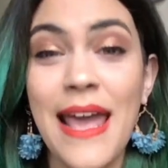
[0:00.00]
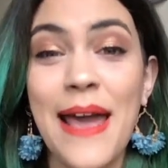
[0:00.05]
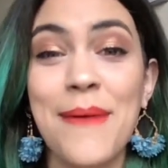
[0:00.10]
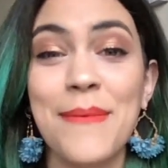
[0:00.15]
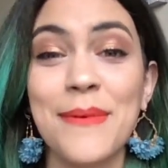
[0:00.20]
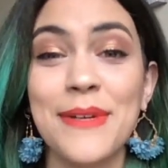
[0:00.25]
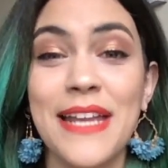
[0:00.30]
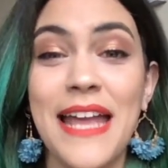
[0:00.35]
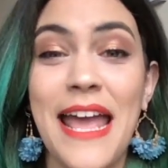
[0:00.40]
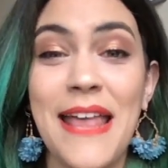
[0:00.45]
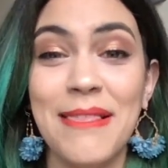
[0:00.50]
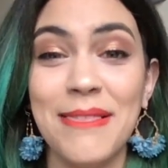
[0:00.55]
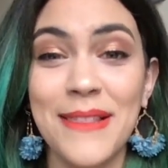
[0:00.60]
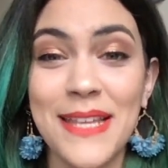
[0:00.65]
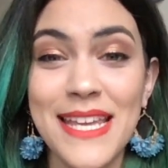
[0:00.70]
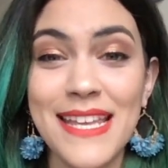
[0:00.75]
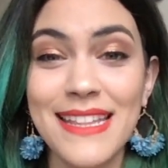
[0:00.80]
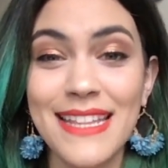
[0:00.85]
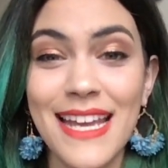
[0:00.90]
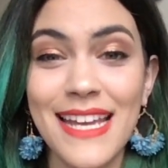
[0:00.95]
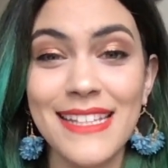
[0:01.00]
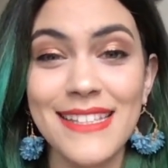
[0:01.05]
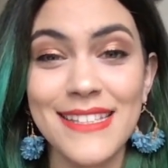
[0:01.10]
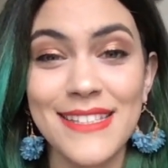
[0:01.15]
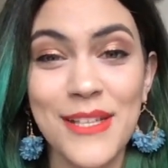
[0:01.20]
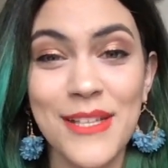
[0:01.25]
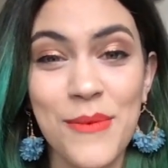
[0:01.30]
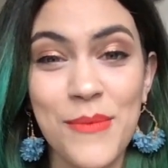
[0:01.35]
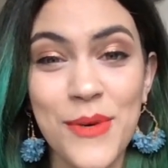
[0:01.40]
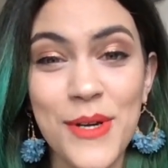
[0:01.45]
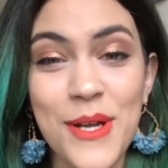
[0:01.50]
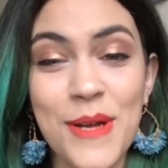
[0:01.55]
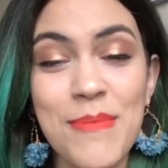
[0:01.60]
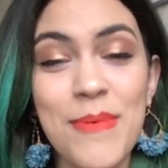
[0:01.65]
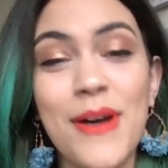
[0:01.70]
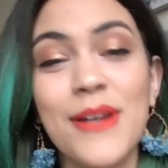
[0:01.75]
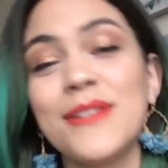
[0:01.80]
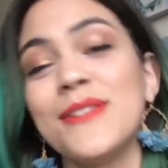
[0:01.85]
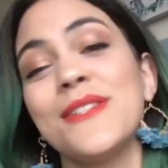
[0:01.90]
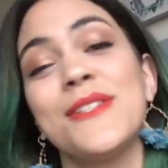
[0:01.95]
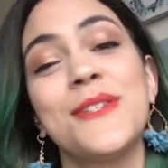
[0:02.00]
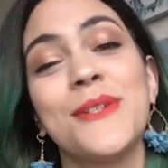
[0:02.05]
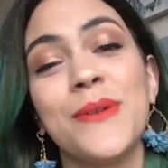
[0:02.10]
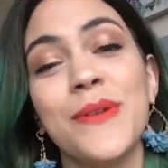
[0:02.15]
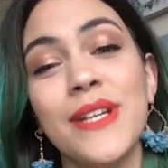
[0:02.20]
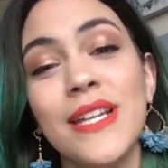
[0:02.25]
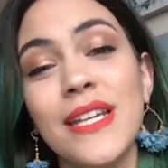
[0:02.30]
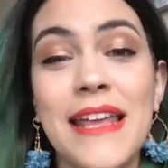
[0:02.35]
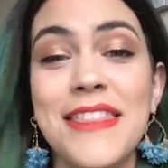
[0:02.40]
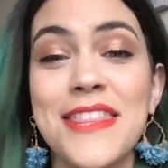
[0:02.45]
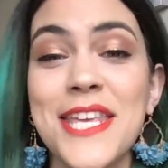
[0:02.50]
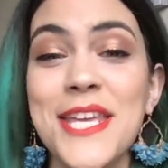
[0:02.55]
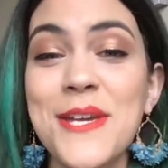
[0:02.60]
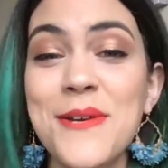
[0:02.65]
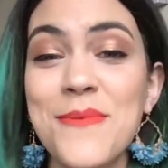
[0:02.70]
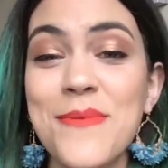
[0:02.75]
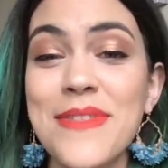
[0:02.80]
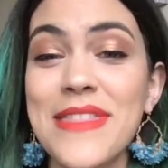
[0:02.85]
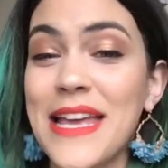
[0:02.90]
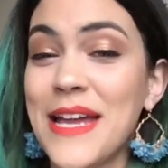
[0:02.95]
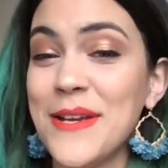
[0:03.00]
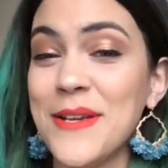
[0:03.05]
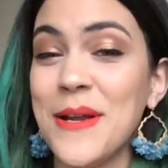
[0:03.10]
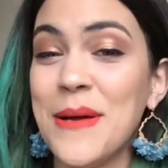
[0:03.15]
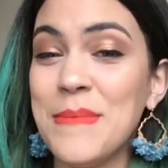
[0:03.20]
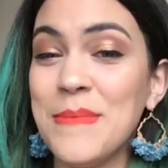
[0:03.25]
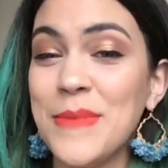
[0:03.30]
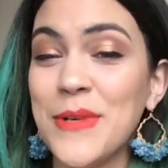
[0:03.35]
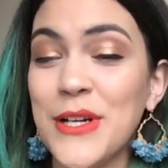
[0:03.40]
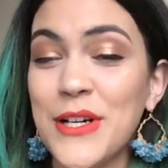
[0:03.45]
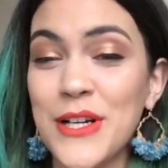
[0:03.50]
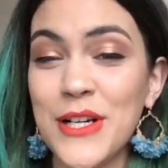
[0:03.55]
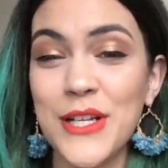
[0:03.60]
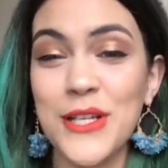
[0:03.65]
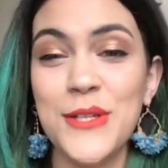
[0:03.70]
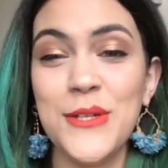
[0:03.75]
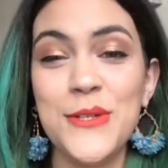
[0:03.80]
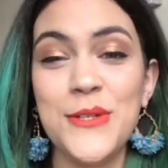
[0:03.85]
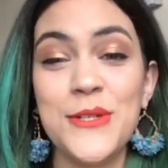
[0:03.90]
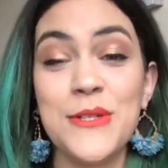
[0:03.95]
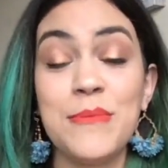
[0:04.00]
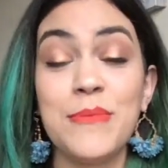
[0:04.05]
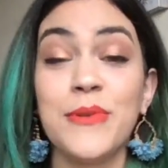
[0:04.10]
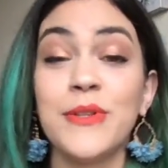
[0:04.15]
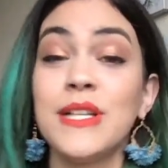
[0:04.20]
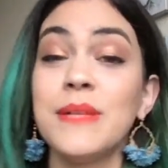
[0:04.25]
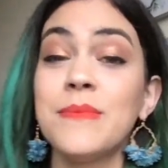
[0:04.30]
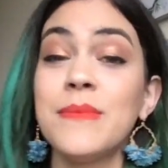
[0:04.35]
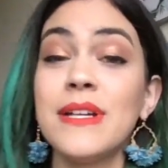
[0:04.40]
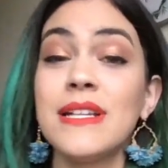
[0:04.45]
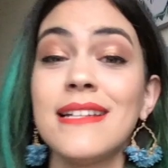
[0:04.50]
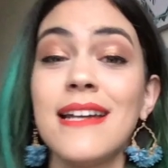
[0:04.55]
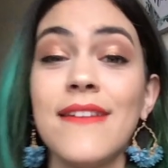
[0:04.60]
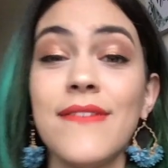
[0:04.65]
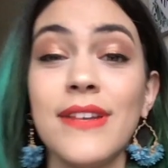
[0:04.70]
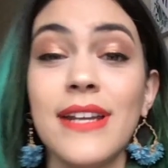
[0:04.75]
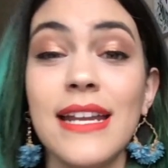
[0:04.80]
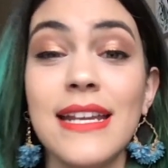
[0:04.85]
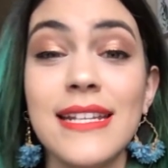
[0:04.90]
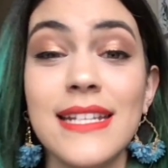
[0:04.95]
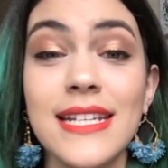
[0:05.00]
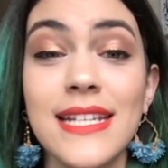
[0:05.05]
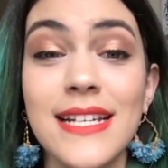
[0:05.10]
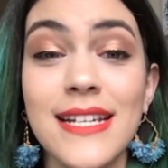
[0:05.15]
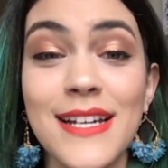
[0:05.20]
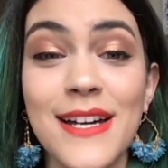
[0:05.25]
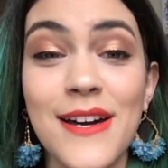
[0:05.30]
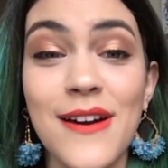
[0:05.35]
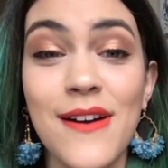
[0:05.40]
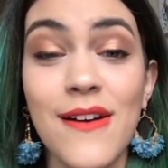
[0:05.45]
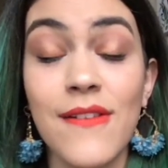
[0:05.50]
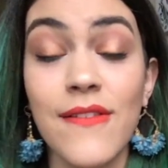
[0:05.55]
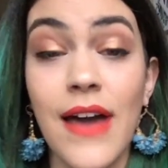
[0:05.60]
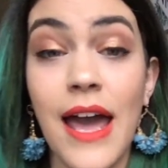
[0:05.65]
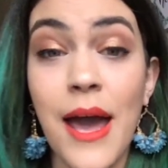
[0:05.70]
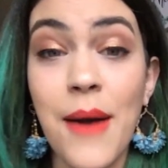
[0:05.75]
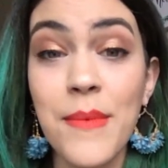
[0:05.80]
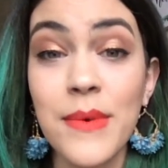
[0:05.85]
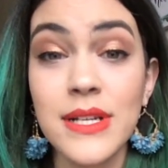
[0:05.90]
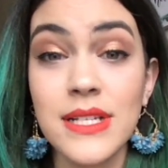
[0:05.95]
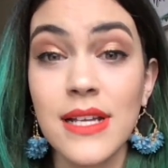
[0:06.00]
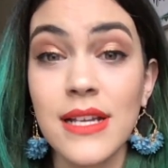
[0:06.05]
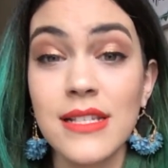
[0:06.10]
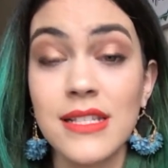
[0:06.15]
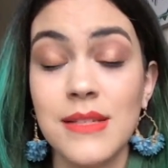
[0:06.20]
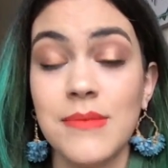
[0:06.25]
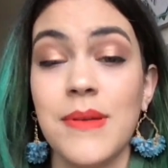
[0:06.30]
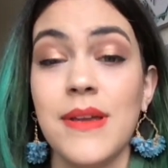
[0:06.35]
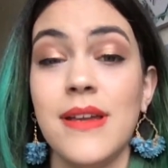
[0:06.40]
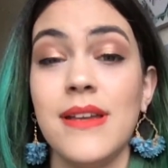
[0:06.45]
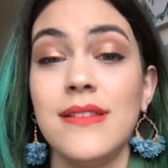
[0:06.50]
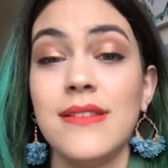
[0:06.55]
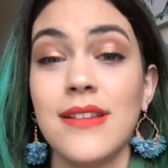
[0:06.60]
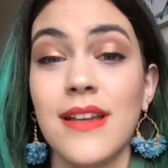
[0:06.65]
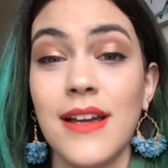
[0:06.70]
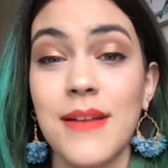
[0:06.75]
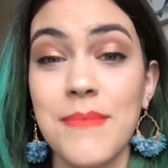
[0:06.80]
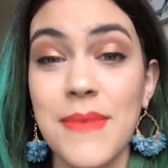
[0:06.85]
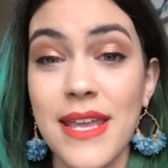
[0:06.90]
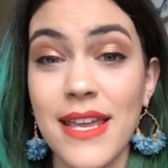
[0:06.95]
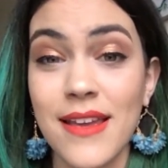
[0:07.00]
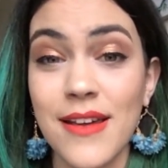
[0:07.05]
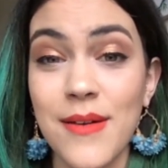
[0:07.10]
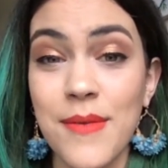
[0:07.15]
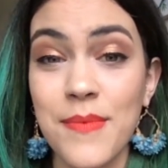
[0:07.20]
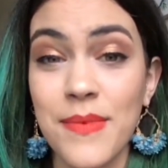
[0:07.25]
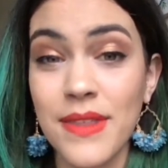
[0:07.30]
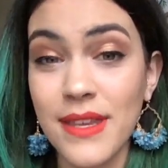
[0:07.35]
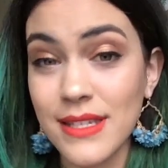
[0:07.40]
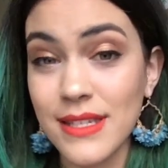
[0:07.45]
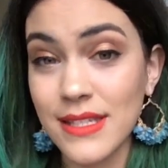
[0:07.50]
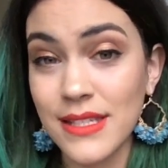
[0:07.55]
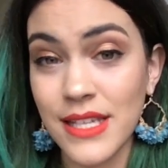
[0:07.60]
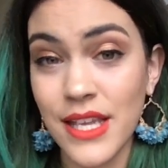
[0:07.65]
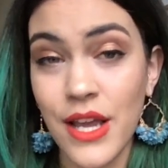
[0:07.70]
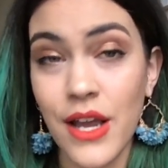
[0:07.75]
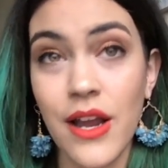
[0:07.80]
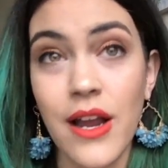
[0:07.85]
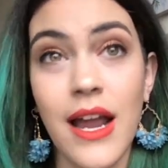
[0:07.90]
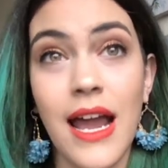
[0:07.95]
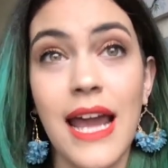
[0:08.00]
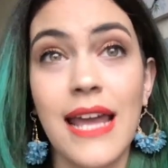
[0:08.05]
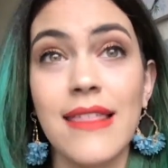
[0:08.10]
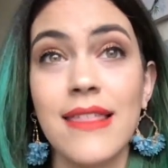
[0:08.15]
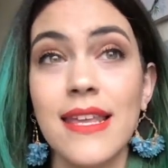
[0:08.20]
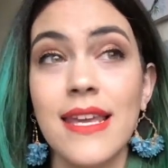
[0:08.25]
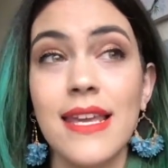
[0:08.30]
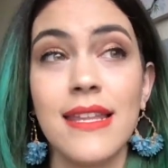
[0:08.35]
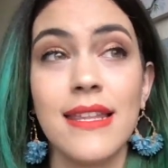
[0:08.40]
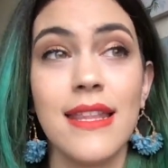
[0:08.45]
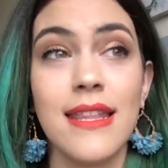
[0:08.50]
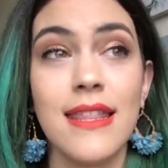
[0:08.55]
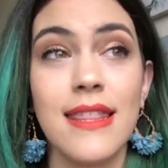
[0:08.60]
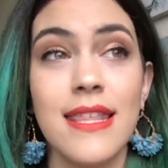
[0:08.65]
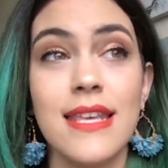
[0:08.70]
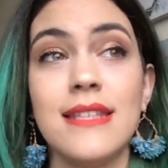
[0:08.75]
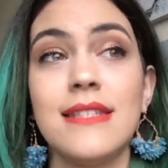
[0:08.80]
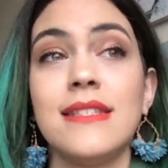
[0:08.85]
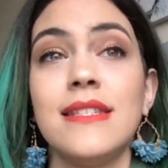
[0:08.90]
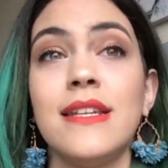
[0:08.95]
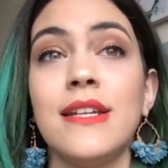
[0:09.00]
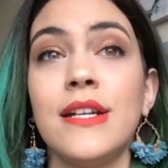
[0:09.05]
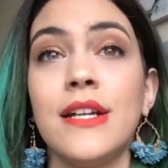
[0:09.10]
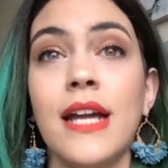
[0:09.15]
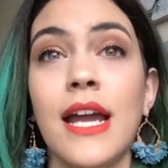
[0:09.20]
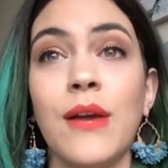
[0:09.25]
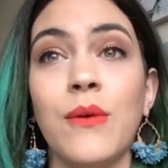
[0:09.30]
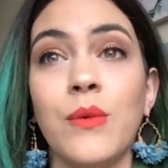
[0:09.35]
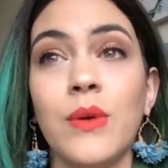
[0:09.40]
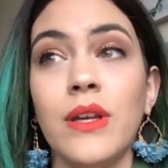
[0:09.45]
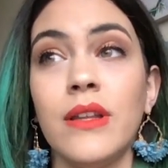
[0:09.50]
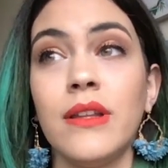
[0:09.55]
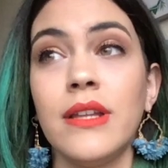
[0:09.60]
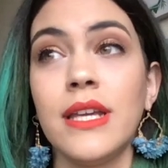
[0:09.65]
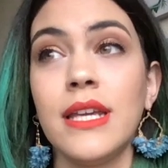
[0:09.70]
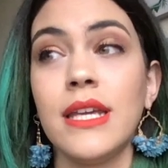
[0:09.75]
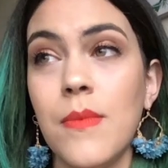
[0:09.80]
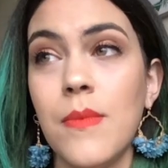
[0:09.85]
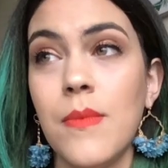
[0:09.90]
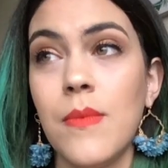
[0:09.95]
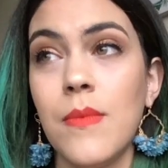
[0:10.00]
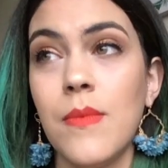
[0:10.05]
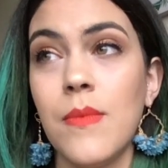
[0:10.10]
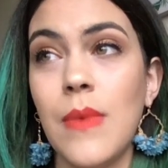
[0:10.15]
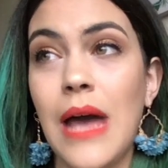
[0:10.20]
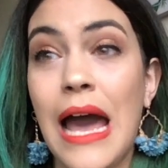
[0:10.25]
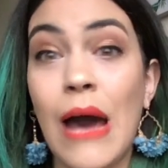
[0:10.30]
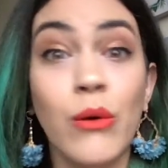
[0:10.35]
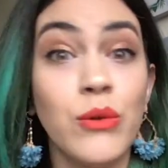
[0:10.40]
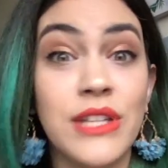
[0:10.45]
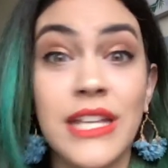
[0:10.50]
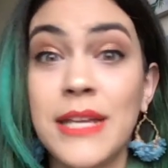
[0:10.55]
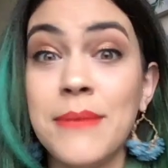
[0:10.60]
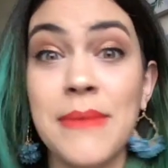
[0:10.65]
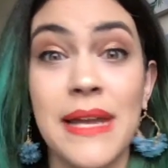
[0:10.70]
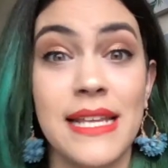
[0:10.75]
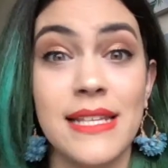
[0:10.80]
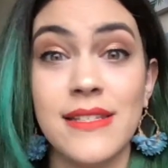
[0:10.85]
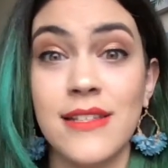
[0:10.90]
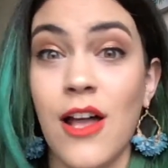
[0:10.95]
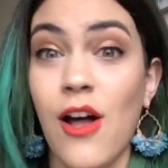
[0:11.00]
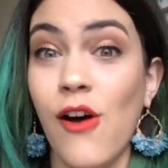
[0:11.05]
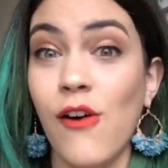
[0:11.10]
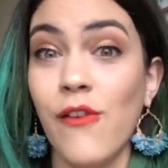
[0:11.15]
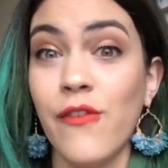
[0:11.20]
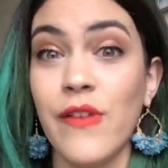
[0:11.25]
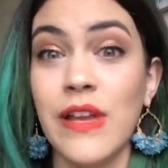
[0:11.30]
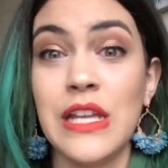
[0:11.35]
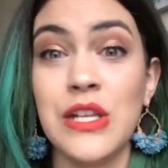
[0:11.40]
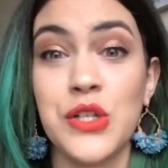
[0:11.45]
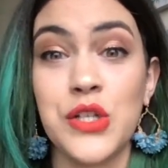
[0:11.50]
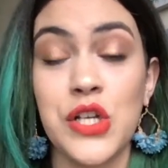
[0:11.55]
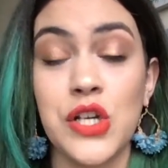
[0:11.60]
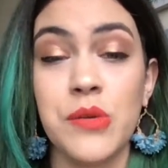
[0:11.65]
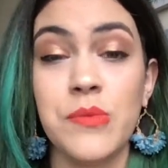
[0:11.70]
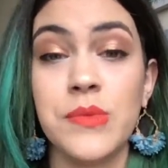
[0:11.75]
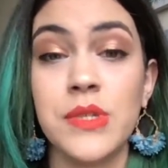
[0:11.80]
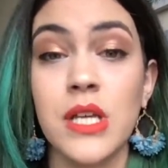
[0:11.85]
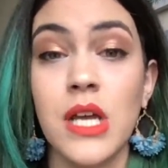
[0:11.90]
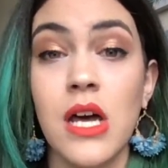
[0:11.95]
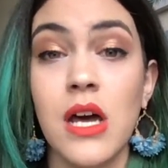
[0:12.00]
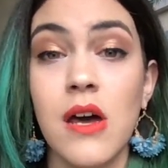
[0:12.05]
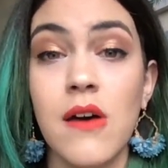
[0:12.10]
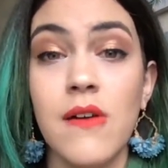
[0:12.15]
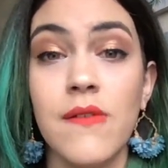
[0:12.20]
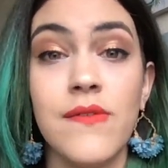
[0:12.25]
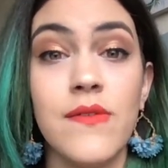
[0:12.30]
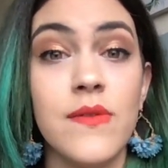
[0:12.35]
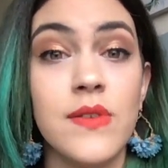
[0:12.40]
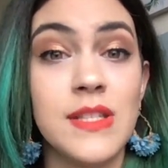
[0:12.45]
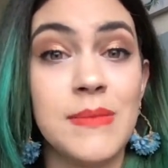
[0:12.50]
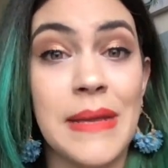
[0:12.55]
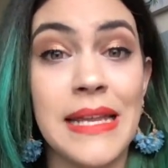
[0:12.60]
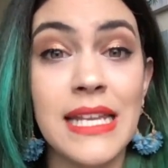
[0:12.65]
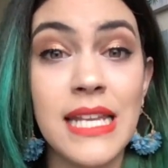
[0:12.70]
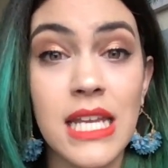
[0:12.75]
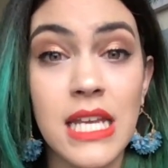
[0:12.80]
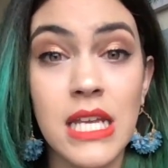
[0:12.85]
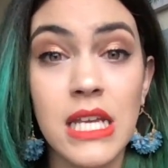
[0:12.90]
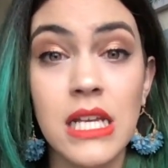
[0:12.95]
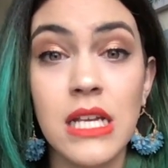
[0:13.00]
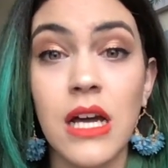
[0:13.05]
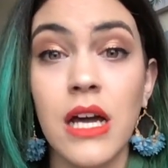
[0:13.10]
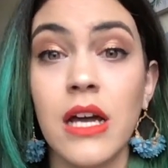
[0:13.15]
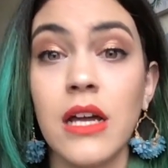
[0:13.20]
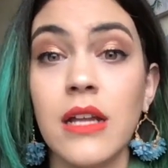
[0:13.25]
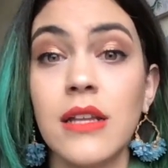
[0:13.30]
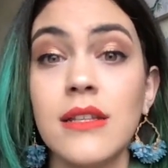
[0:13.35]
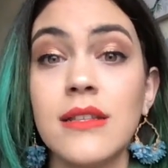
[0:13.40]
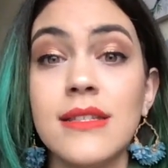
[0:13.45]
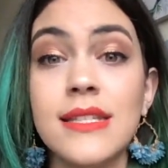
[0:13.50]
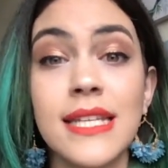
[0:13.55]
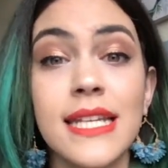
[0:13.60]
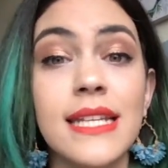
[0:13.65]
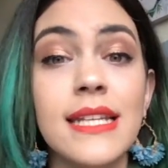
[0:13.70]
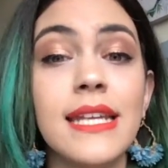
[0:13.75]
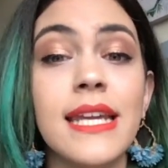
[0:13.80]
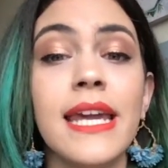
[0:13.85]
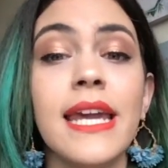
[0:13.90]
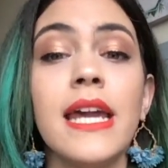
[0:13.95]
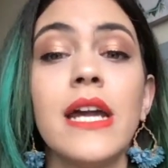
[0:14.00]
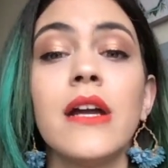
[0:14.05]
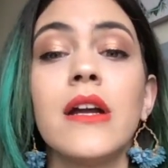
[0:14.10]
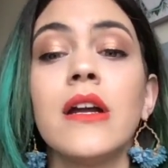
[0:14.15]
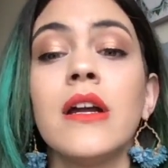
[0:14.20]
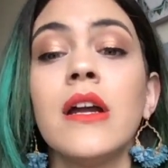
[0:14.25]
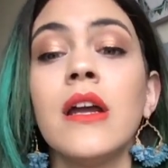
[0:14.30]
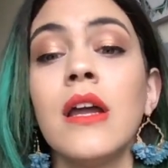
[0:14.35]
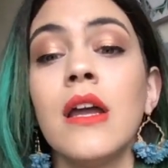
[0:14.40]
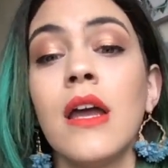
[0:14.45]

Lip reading: When I link that somewhere up on the screen, I think with that number, you should pretty much have an idea of how much I spent on makeup this year. I think this year I really outdid myself in terms of spending on skincare.